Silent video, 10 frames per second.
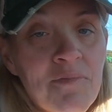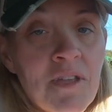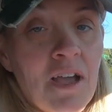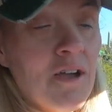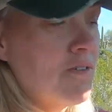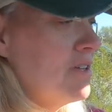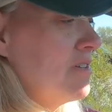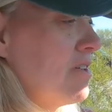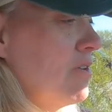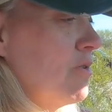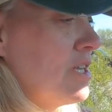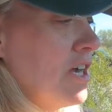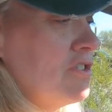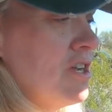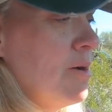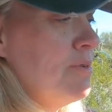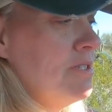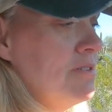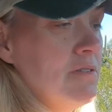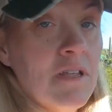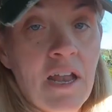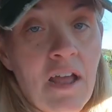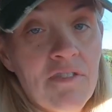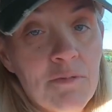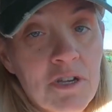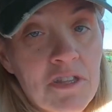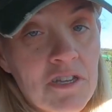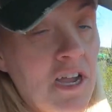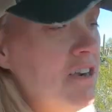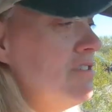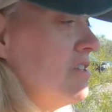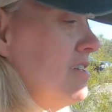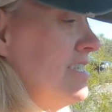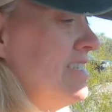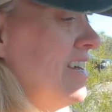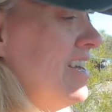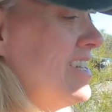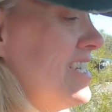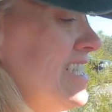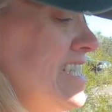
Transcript: We're going to go to a tire shop and have them look at the tires. Right on.